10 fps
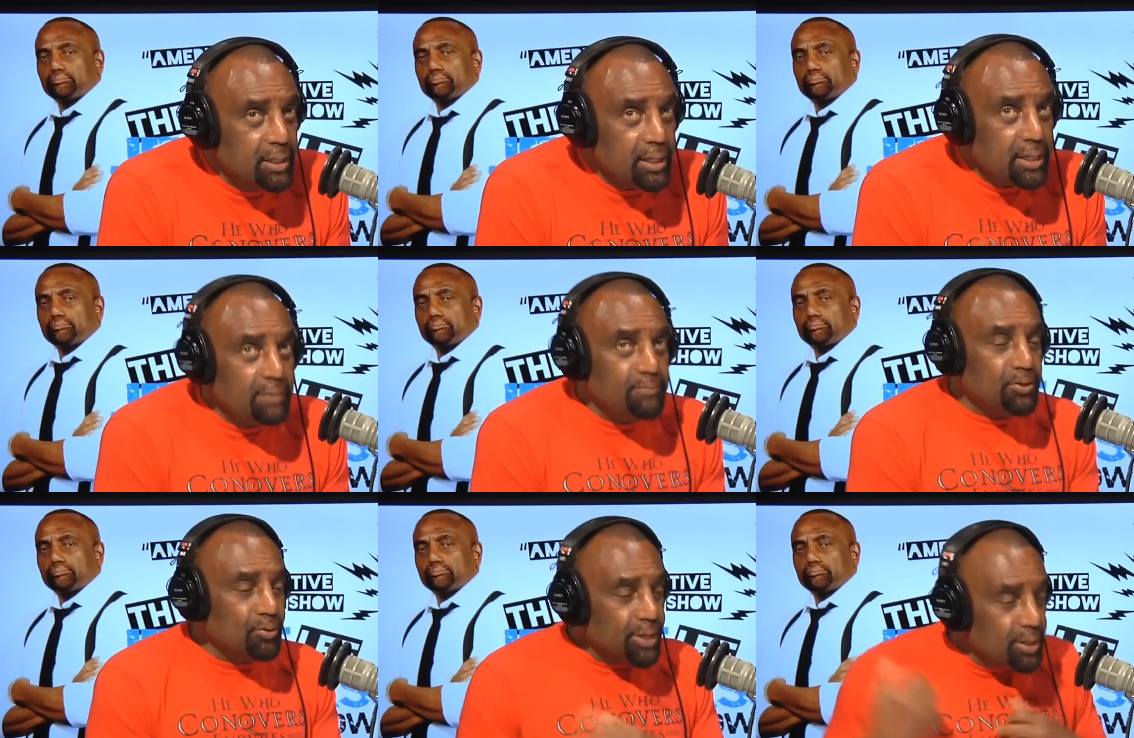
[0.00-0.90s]
Speaker 1: even
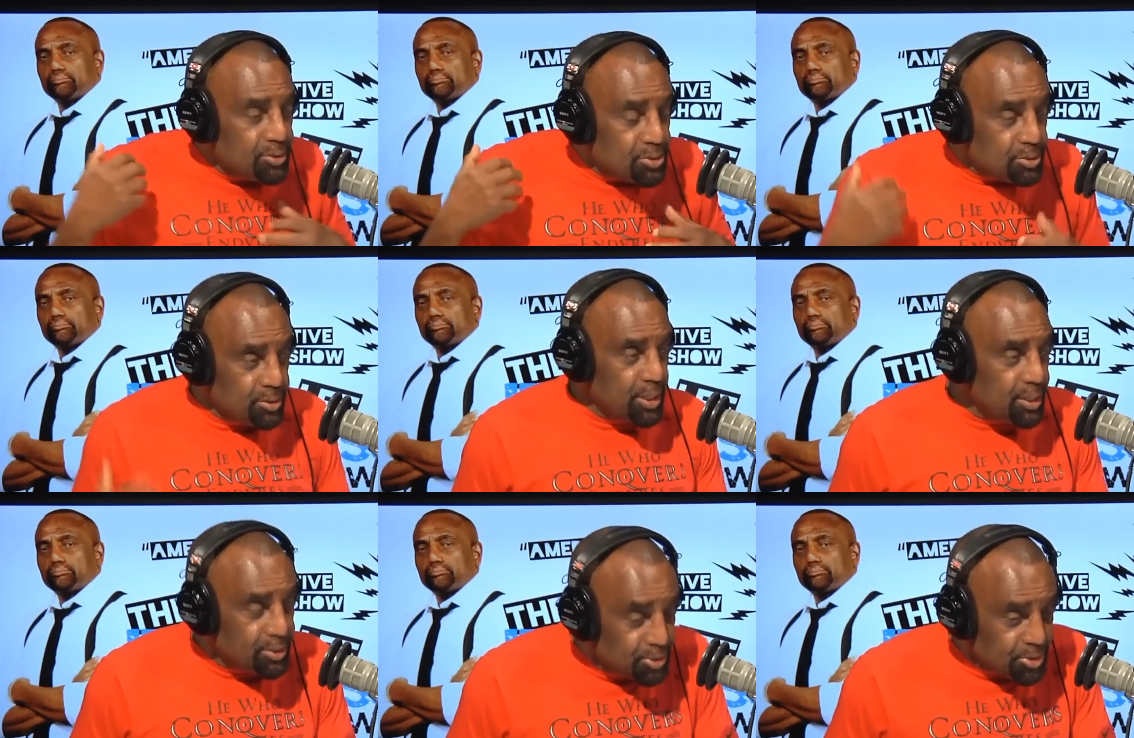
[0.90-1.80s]
though they
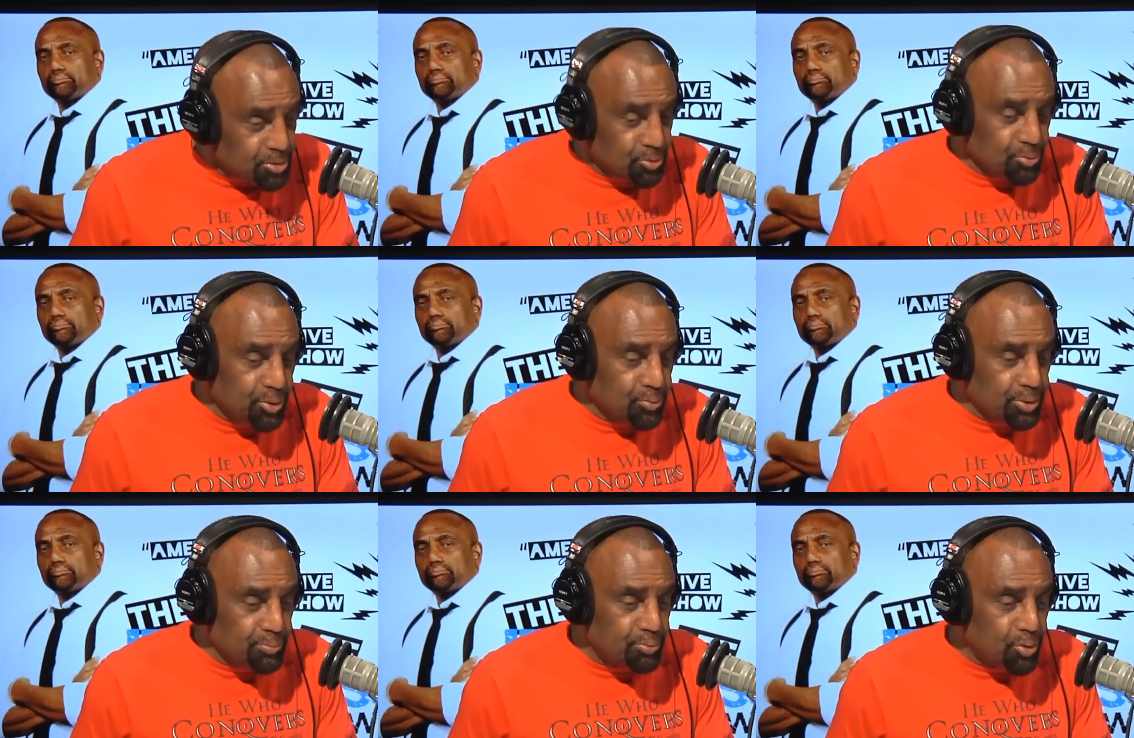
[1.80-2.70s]
disagree with
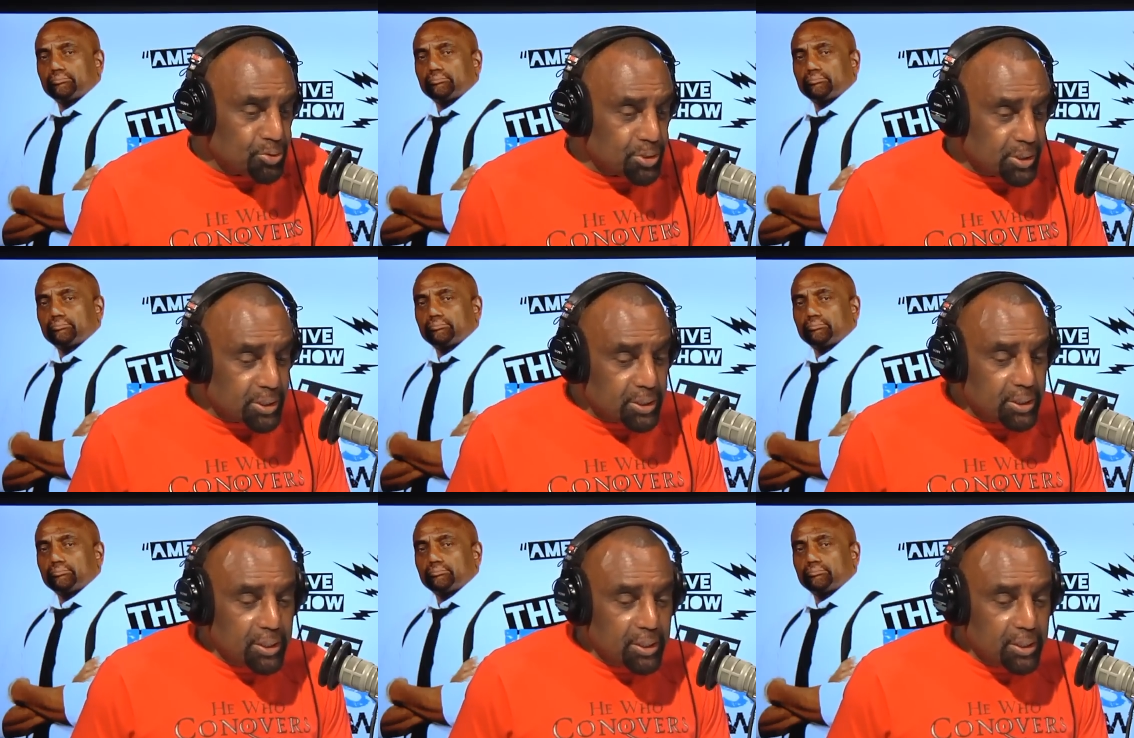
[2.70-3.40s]
it personally,